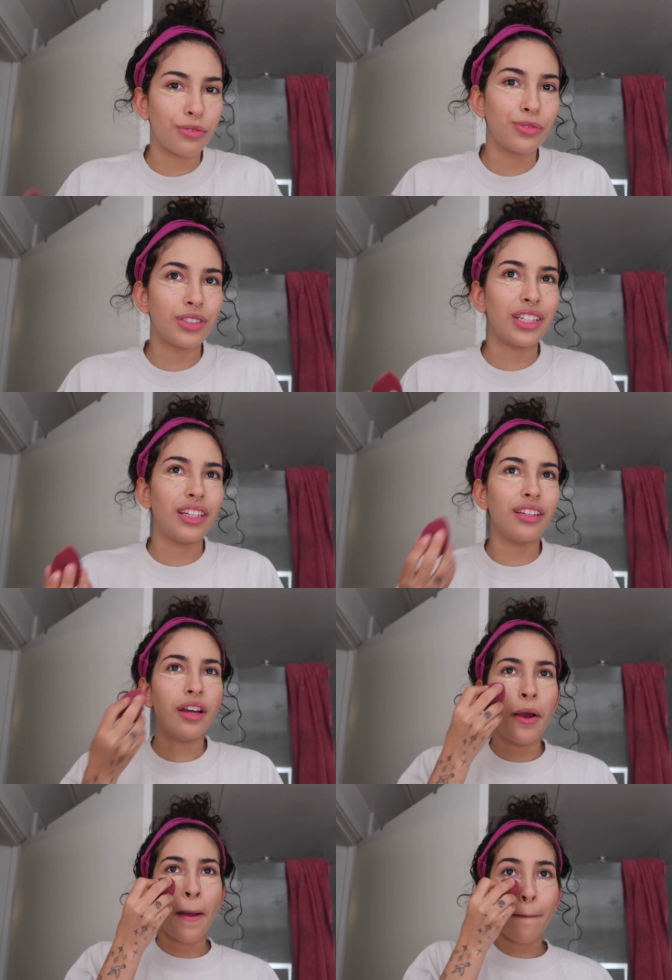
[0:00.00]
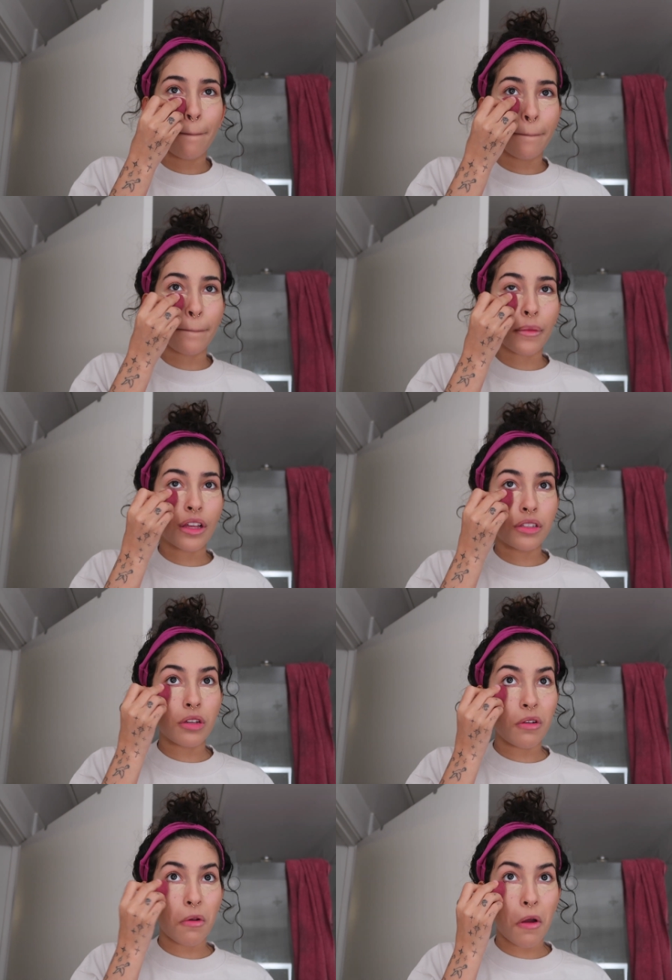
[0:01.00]
a routine.
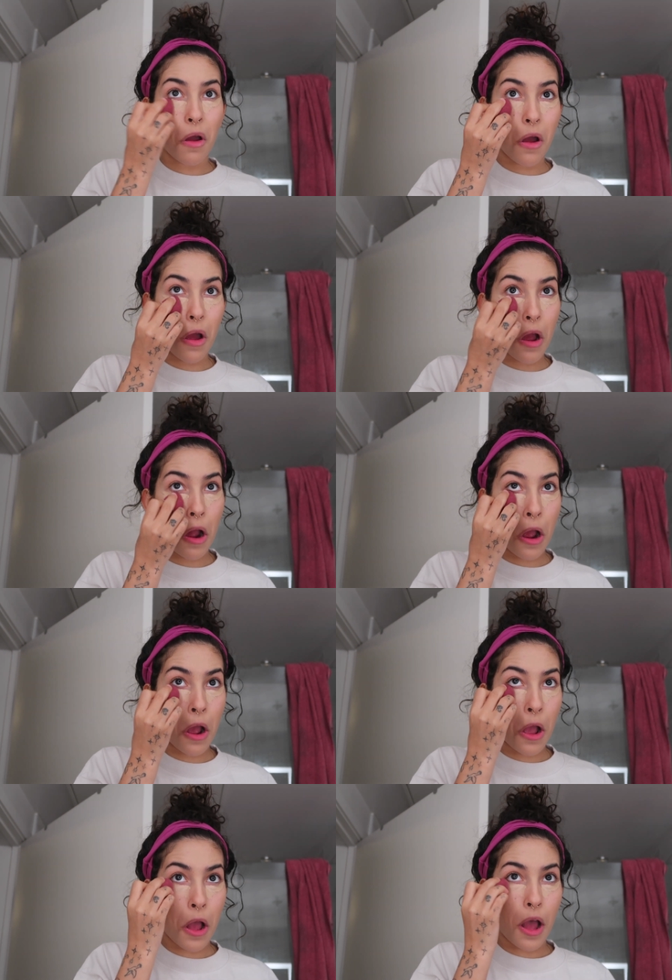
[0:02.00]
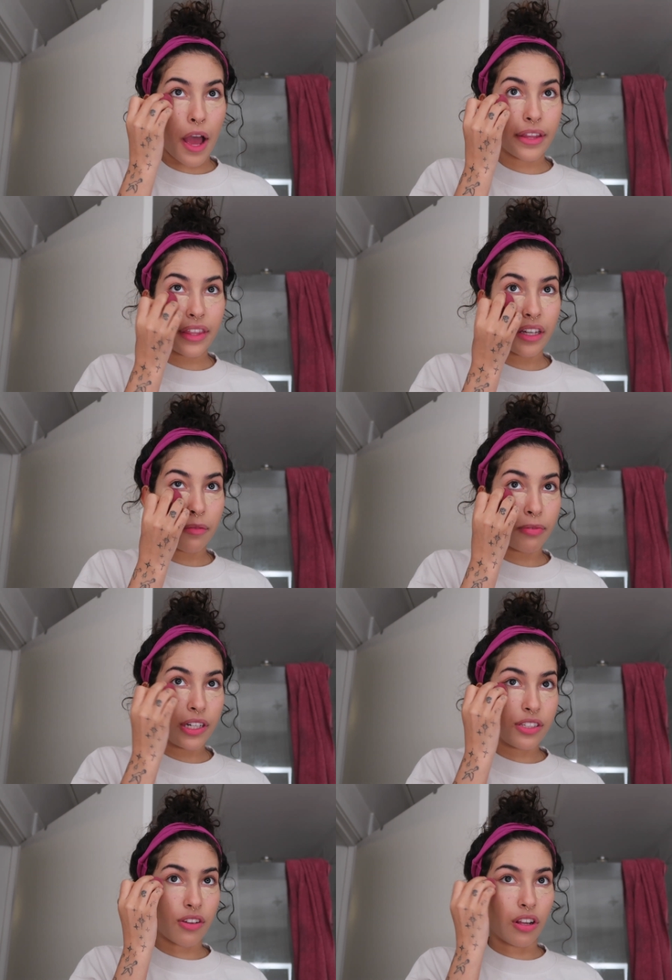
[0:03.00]
So I think I'm
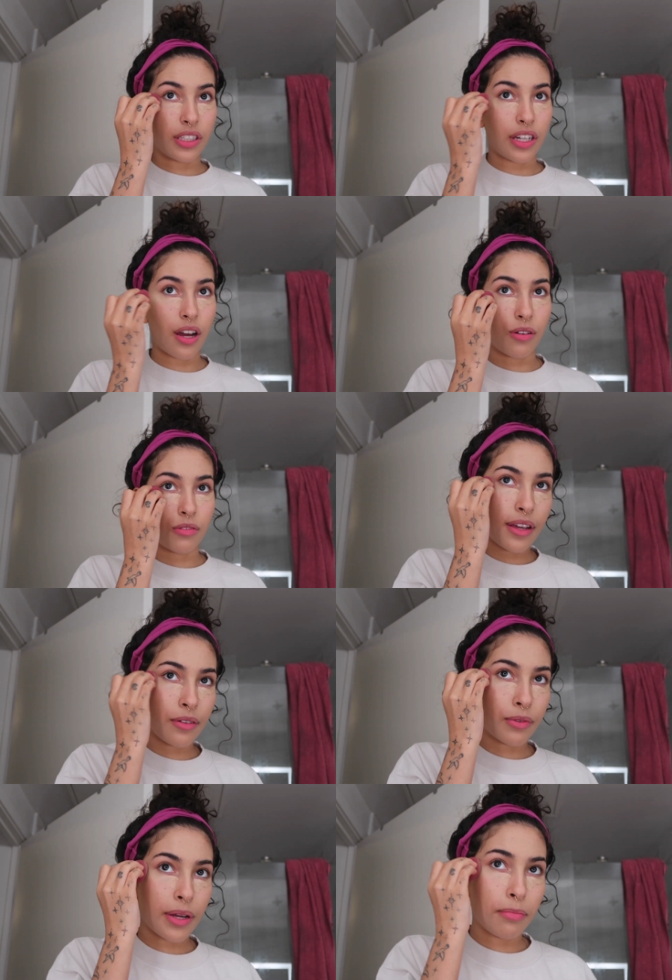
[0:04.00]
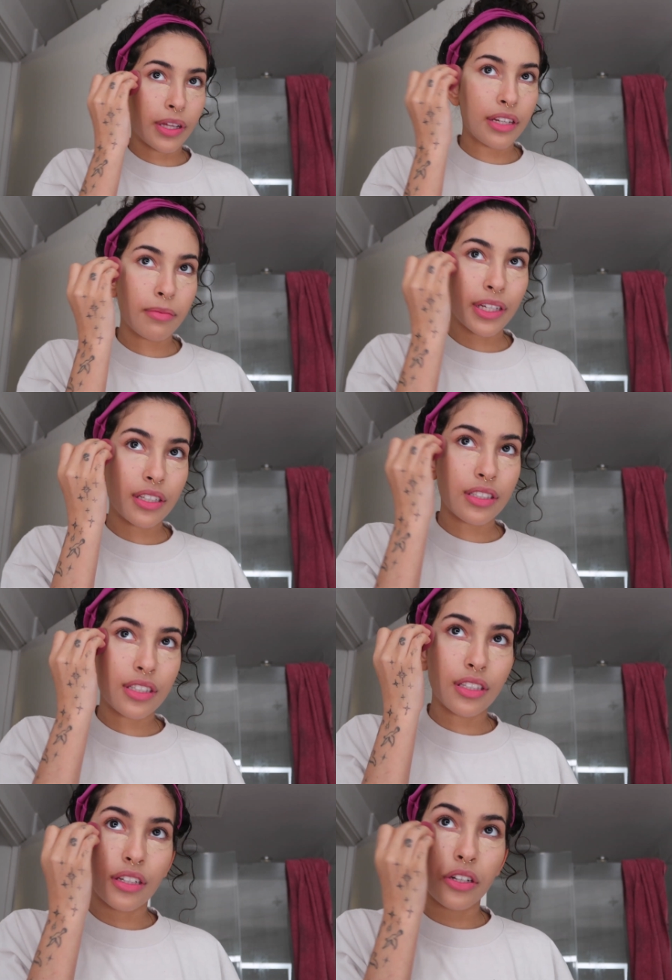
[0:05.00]
pretty solid now. And when I blend my
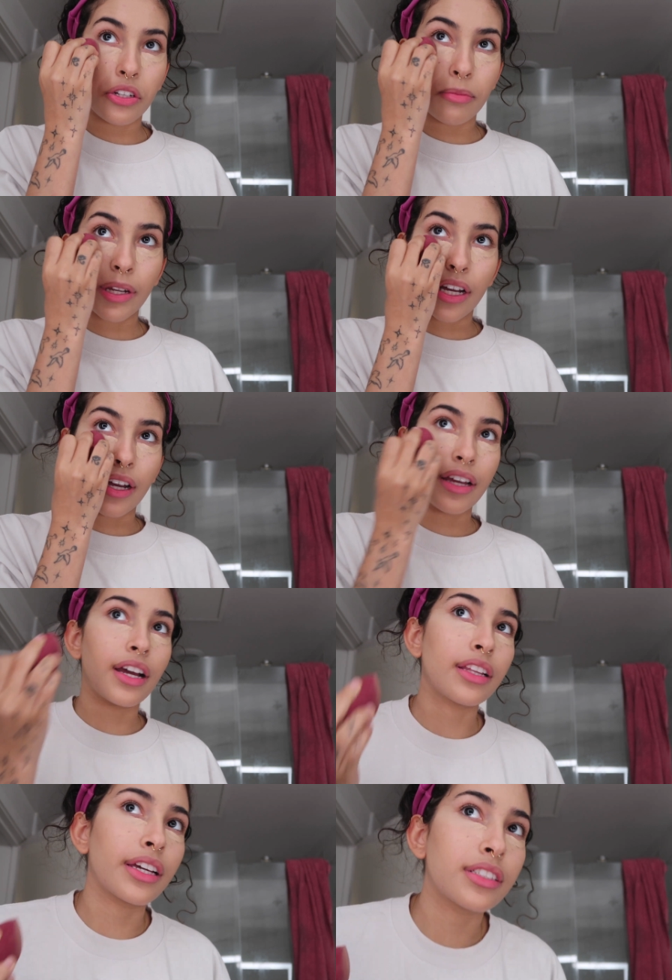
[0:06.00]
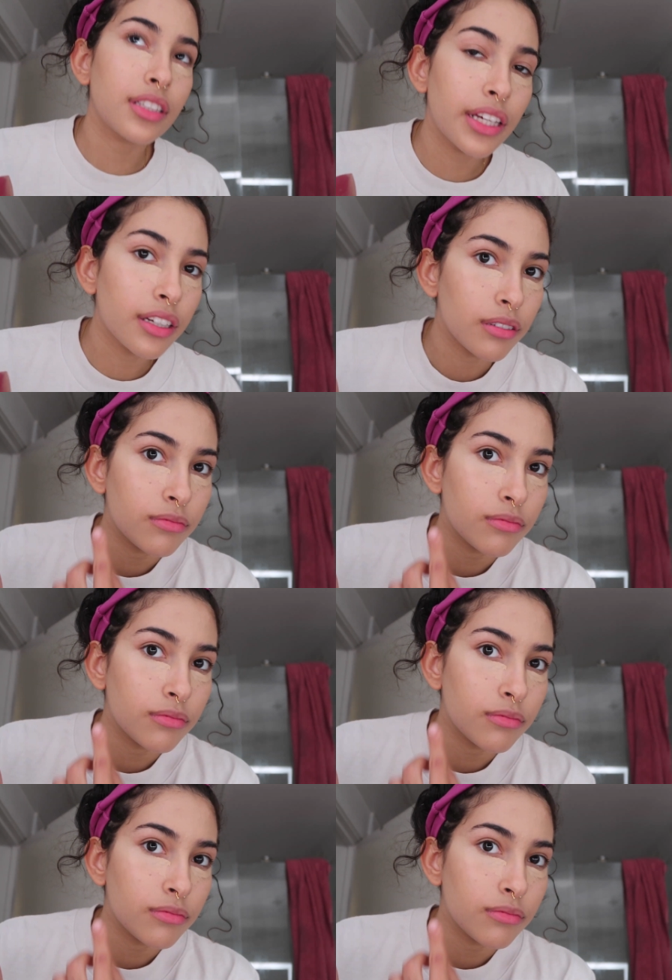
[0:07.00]
concealer under my eye, I like to like